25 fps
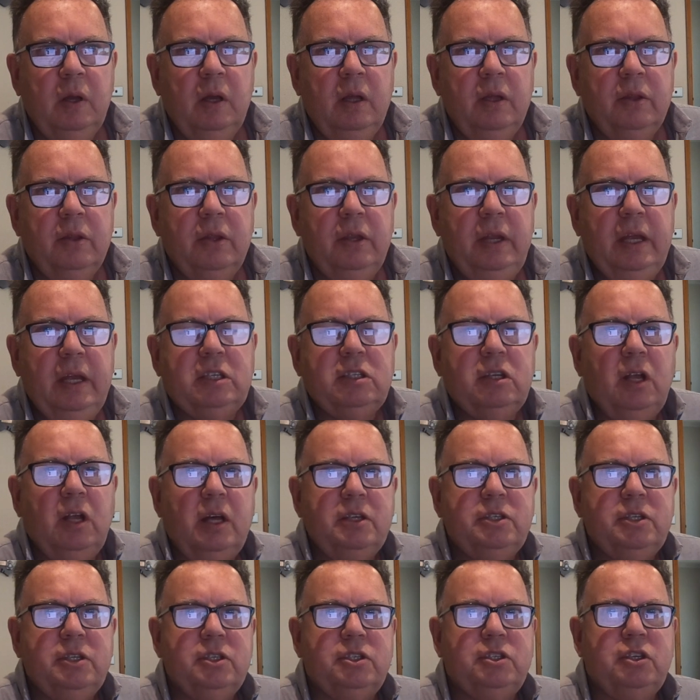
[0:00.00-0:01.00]
The next
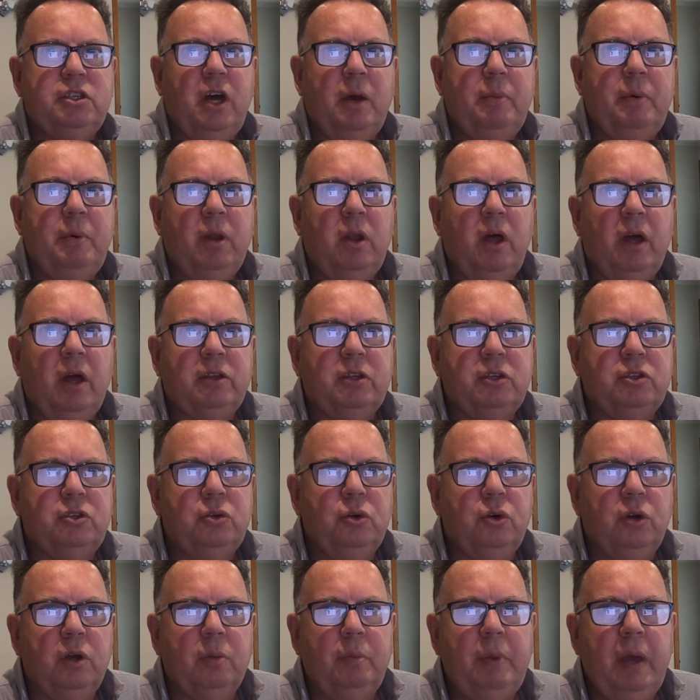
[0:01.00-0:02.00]
licence type I'd like to
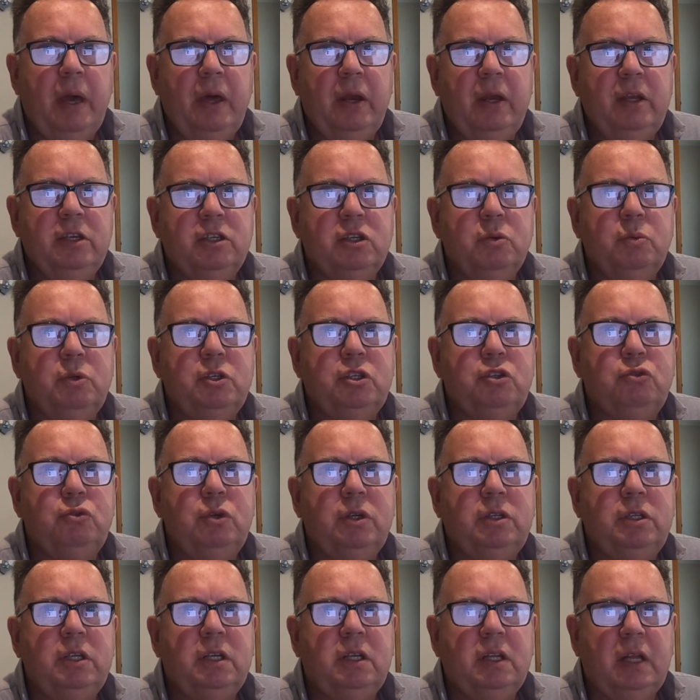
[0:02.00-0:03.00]
talk about is a
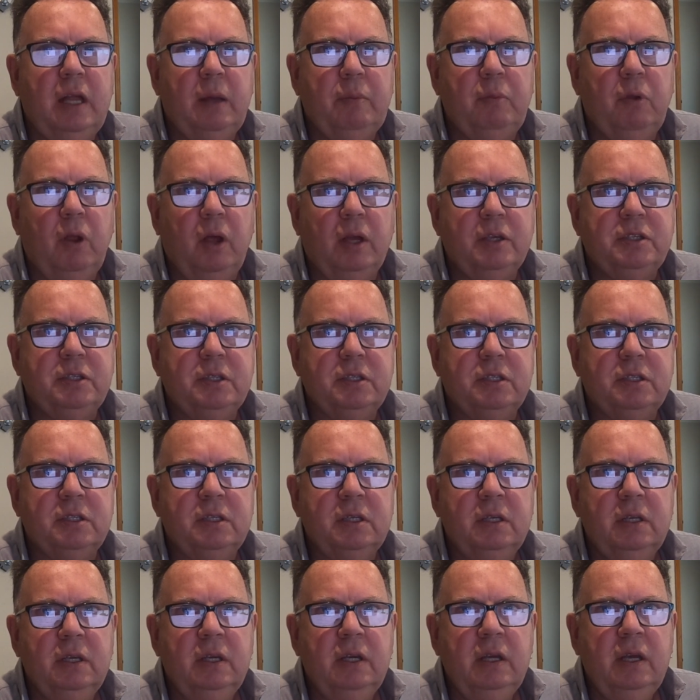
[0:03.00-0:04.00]
restricted club licence.
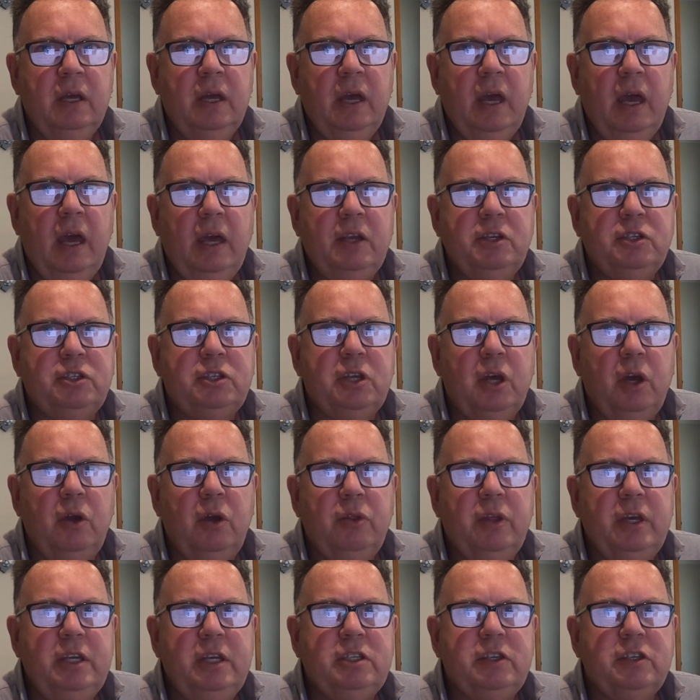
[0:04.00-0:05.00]
And so
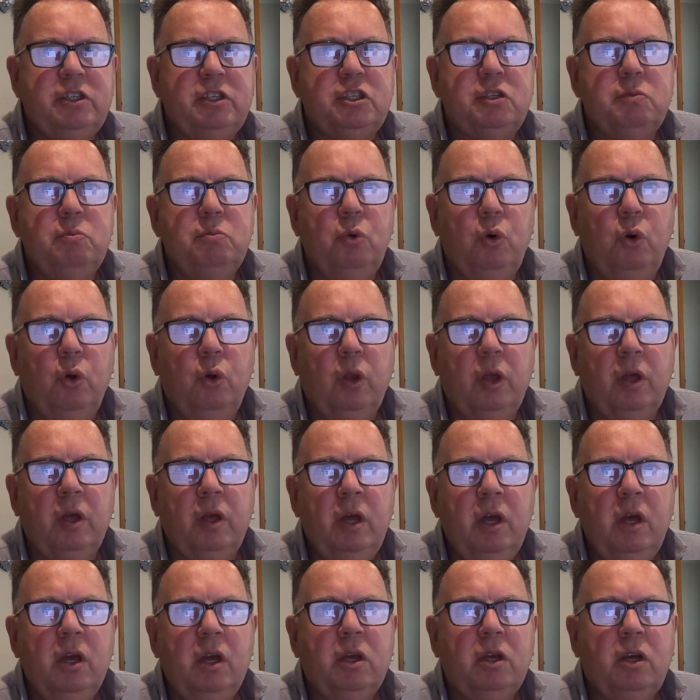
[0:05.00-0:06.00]
these are smaller
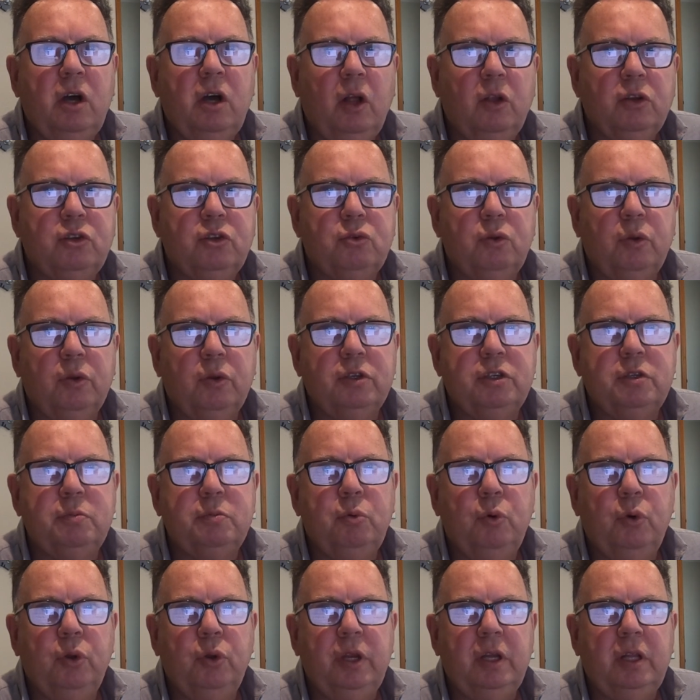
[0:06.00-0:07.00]
cultural and
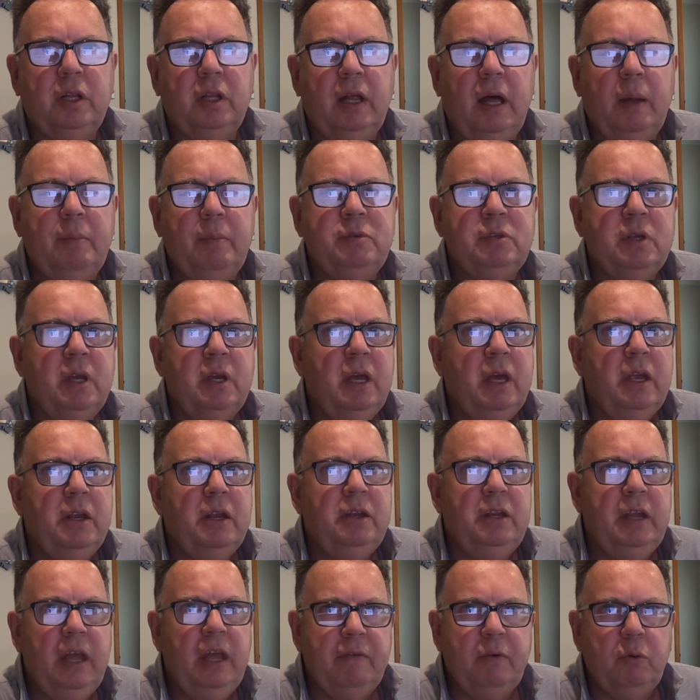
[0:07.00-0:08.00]
sporting clubs,
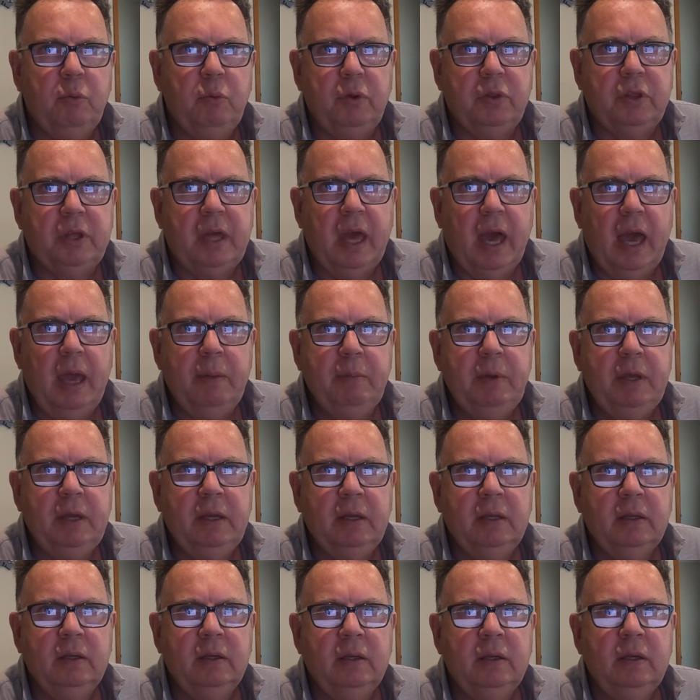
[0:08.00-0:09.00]
never with gaming.
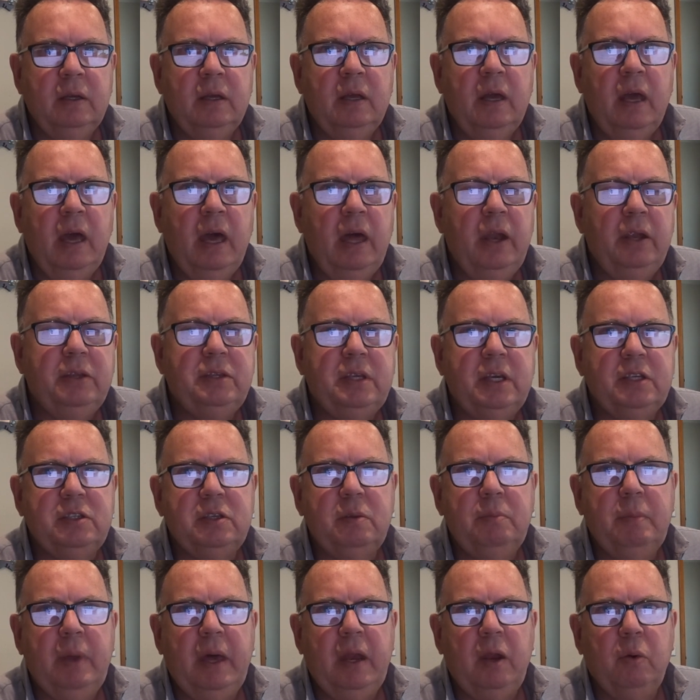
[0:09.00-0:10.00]
And it doesn't
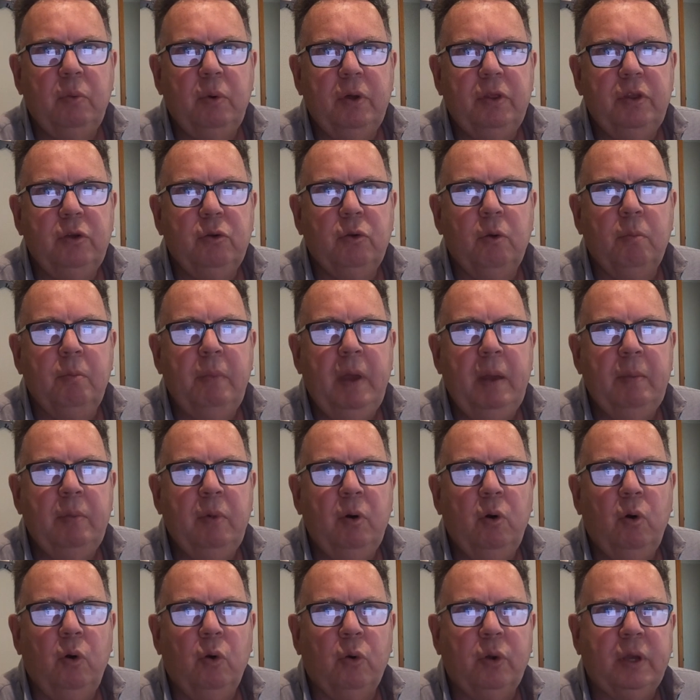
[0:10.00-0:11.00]
matter whether you're a member
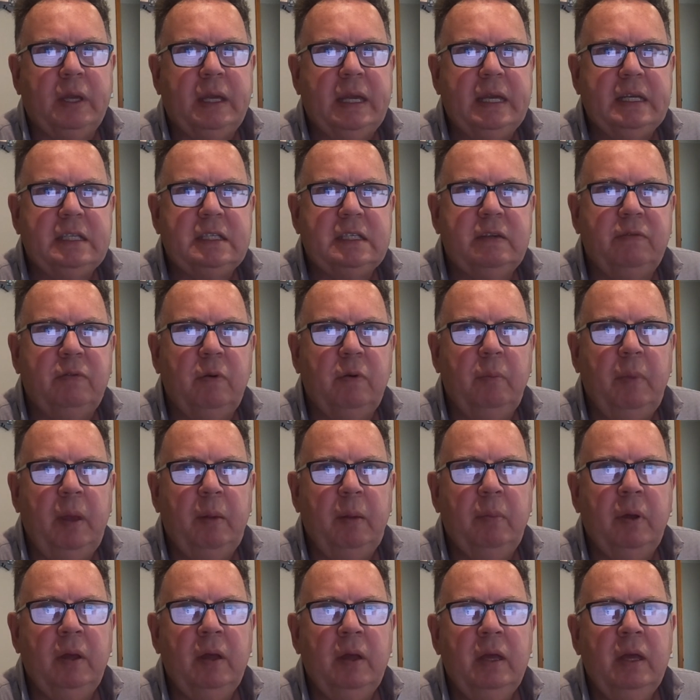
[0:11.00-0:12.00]
or a guest of a
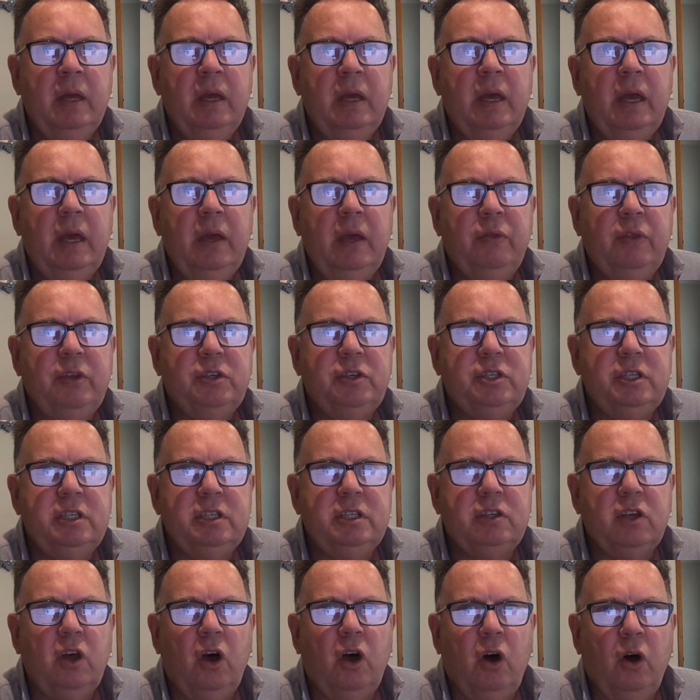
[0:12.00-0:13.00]
member, this
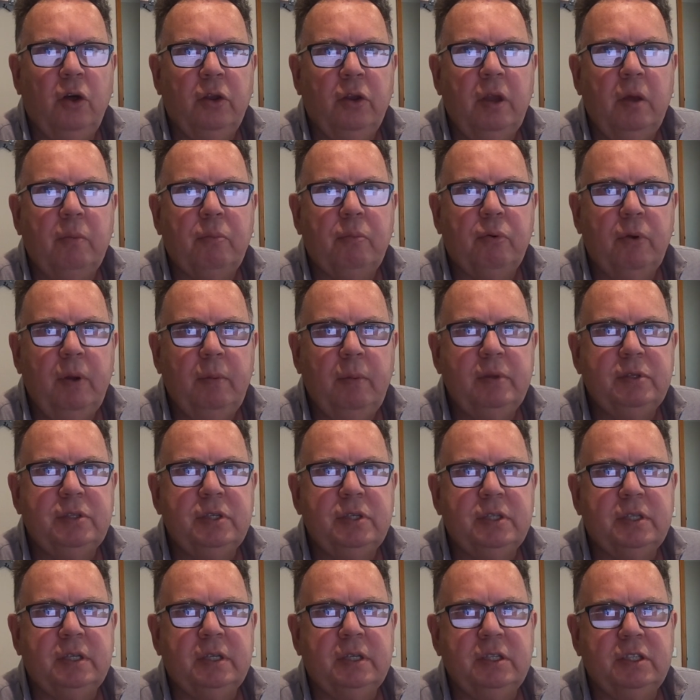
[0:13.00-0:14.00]
is
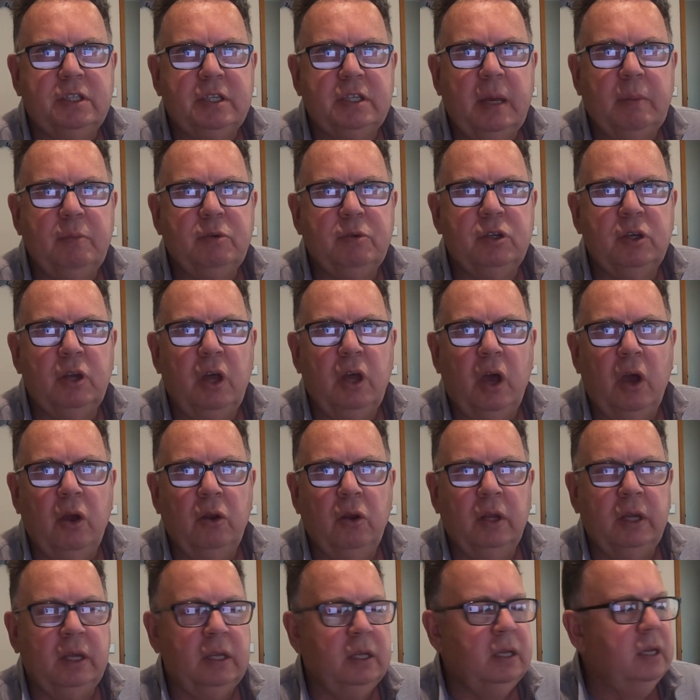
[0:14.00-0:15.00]
on-premises consumption
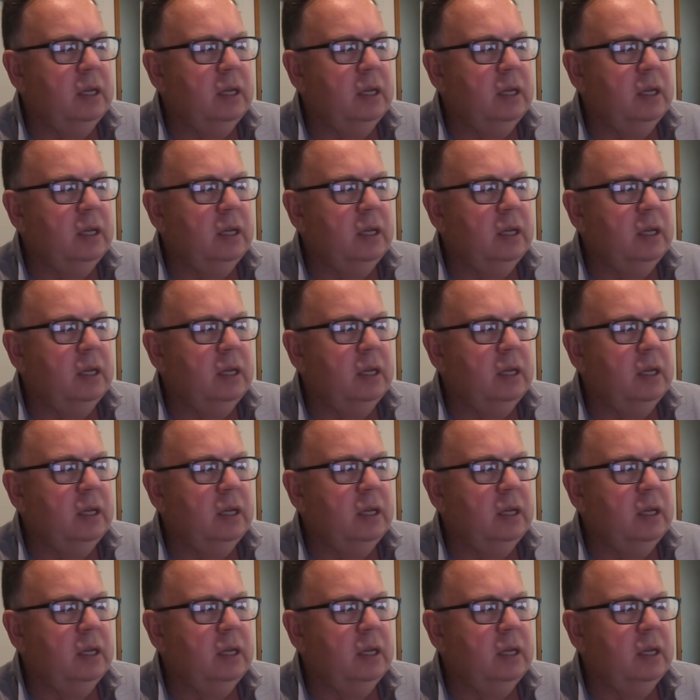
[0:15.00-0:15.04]
only.